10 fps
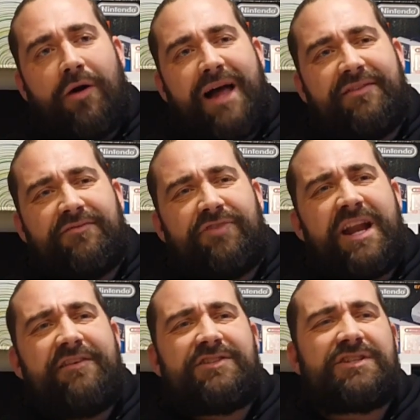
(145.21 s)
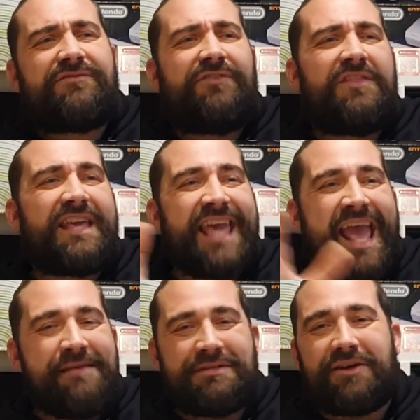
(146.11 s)
and really just for the
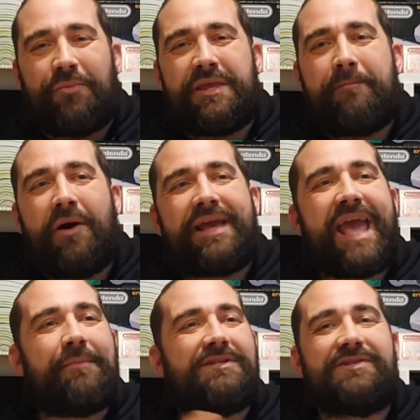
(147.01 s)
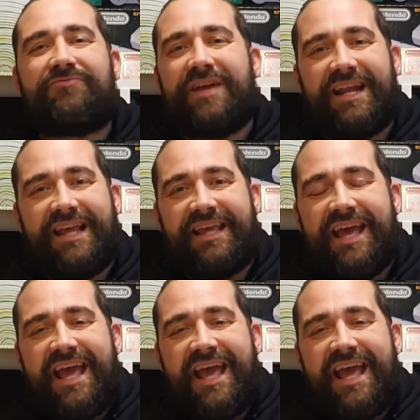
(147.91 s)
game side, when you buy a game, it doesn't really